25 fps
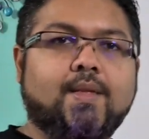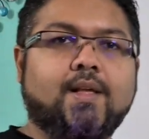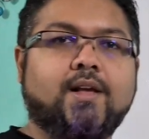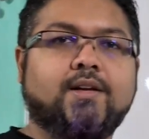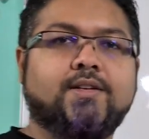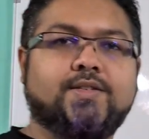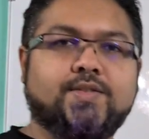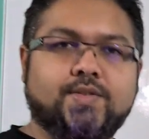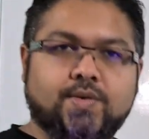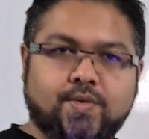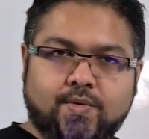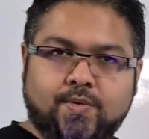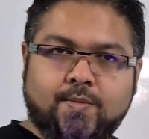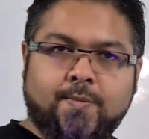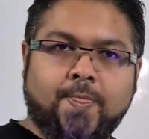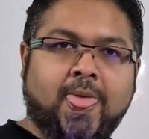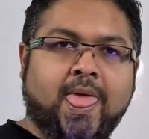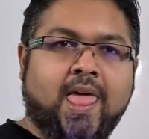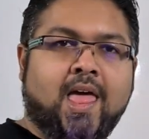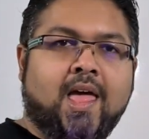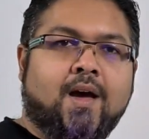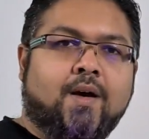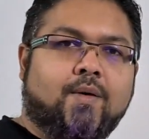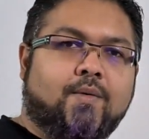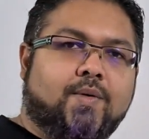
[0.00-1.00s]
So,
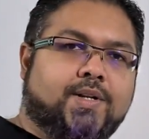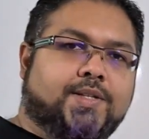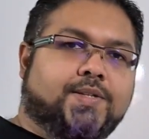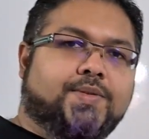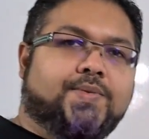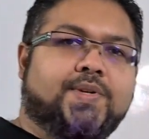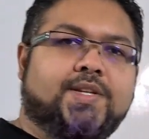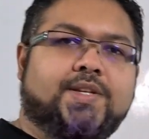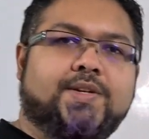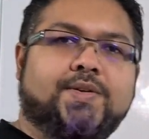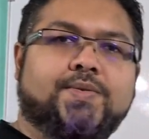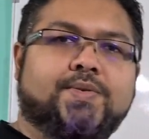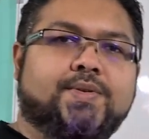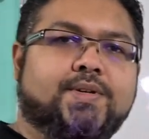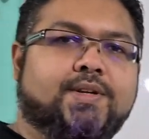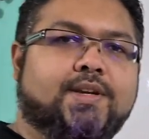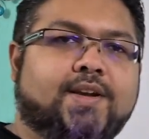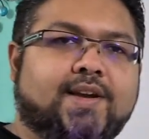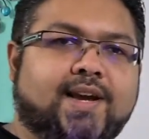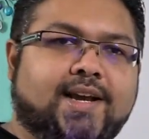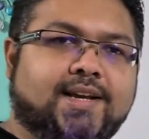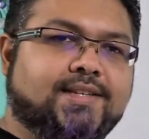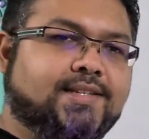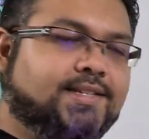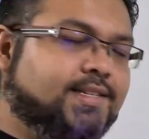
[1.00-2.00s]
what do? You
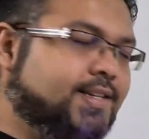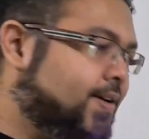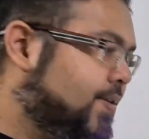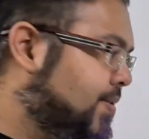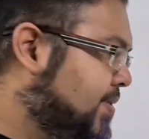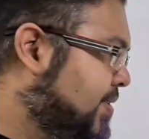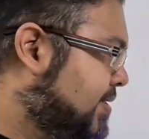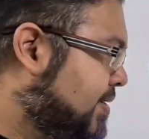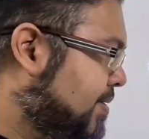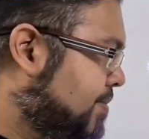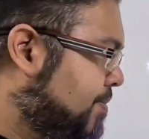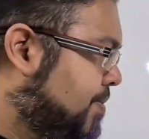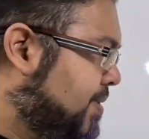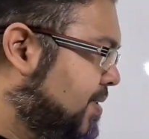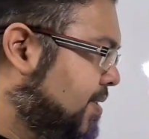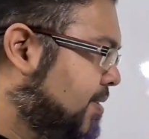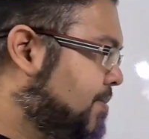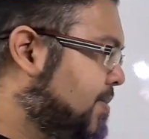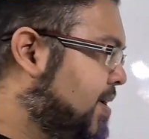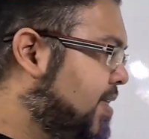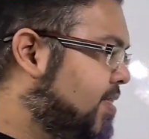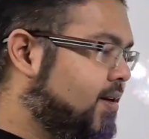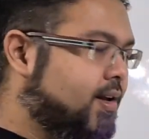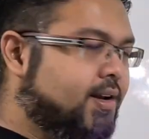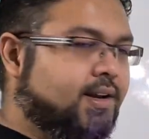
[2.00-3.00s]
guys see how simple,
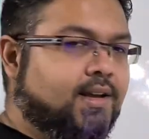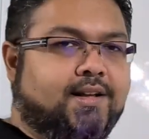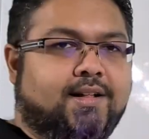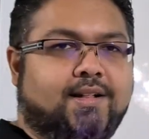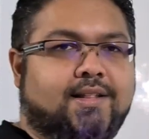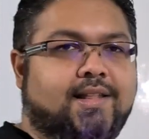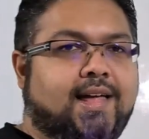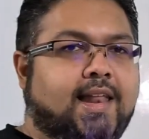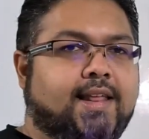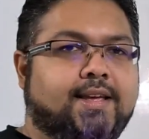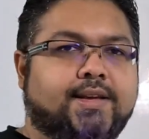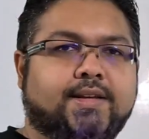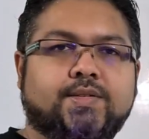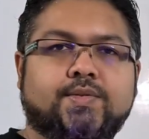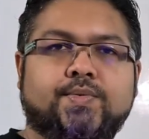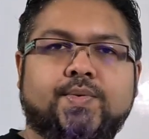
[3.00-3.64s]
methodical that is?